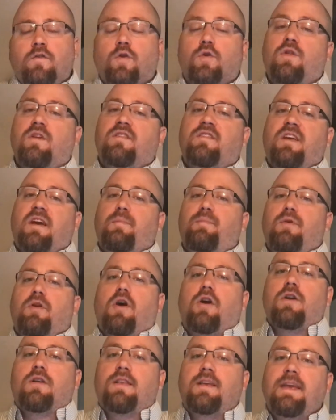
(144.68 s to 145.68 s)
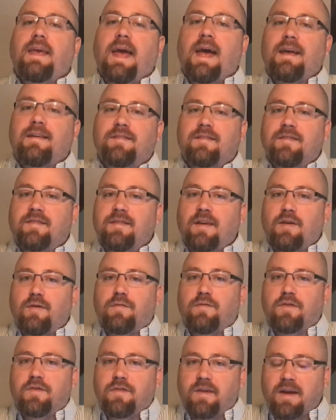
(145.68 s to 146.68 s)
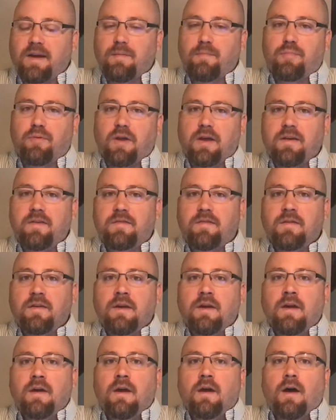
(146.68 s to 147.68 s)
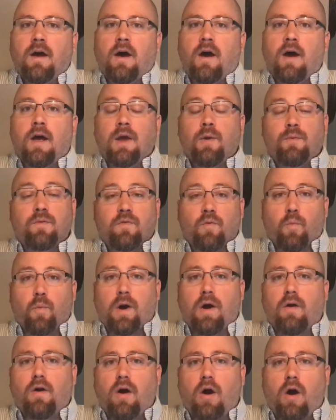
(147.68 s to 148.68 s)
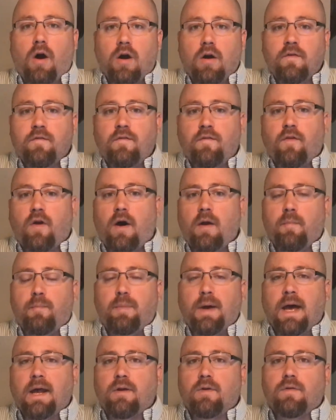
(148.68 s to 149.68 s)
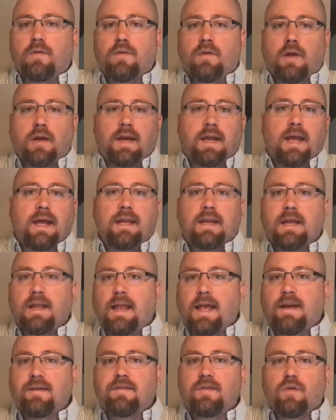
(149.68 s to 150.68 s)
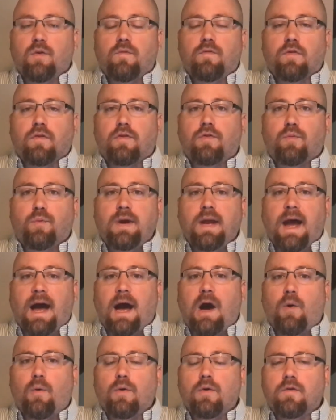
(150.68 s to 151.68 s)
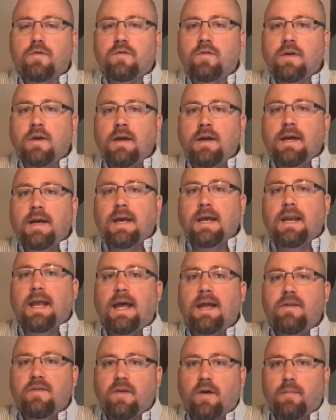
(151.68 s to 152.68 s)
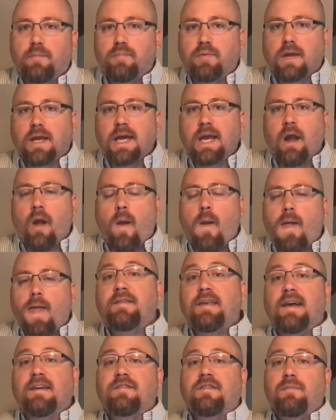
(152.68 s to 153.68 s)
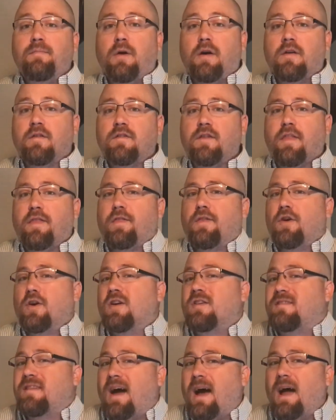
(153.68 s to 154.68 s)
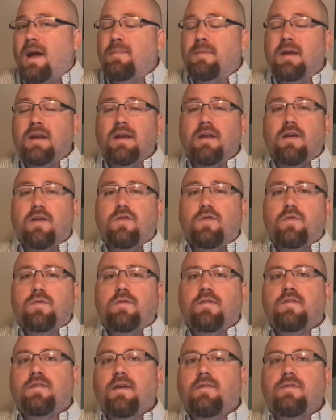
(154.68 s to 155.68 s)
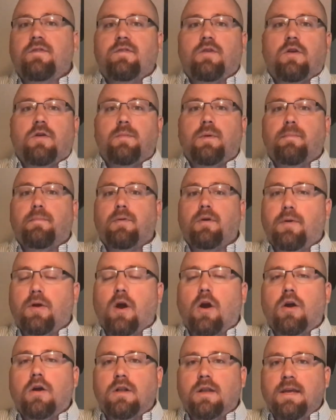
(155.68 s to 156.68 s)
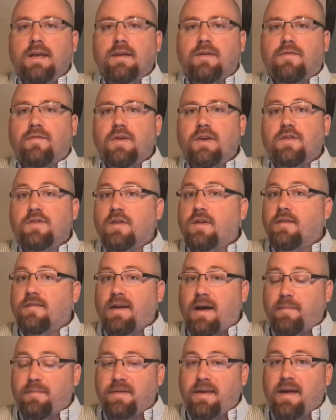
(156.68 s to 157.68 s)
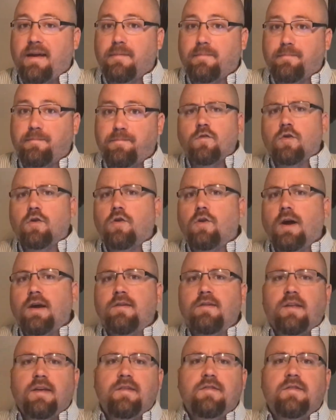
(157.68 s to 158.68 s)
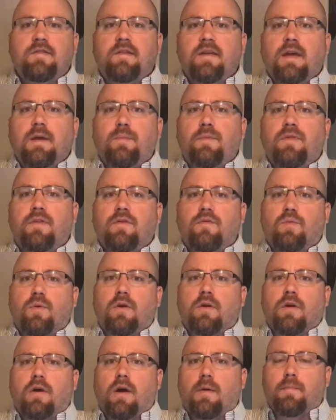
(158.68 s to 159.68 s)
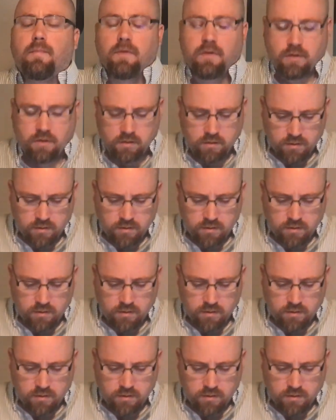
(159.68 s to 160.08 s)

So it looks like Bernard Lee has to settle for second place. Uh, it was a well, hard fought battle. Again, they lasted over three hours in heads up play. This actually marks the third time that in a Deuce to 7 tournament, Bernard Lee is finished in the top 10. So congratulations to him with his runner up.